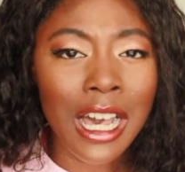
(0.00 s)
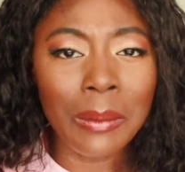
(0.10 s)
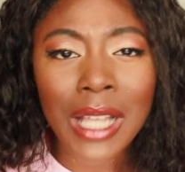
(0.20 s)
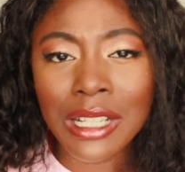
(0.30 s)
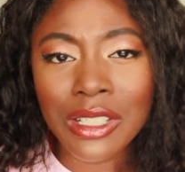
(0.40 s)

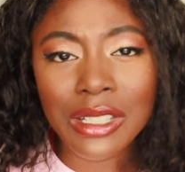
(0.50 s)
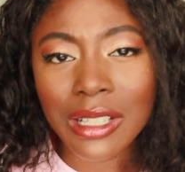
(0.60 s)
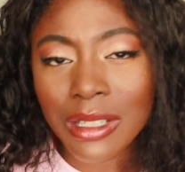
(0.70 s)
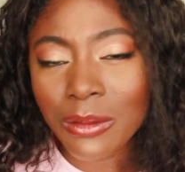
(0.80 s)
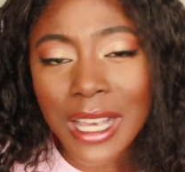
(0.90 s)
I'm not just
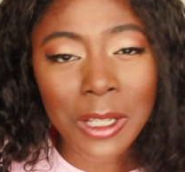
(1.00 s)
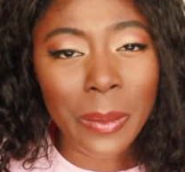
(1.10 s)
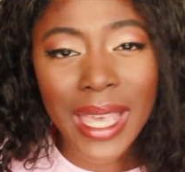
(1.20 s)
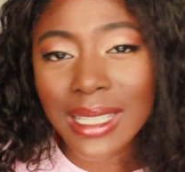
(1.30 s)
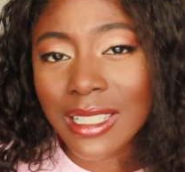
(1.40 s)
going to
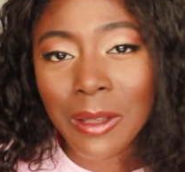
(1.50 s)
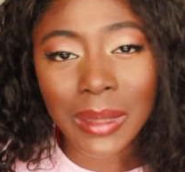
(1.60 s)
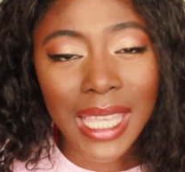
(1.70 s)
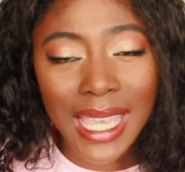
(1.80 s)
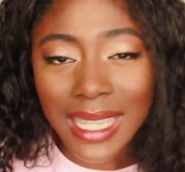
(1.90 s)
recommend
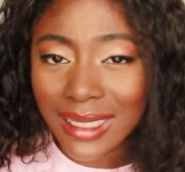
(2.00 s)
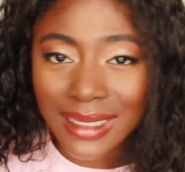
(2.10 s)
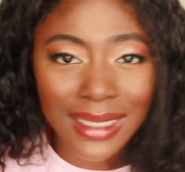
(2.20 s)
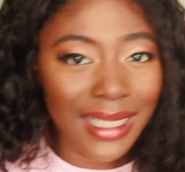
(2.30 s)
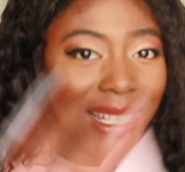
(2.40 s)
something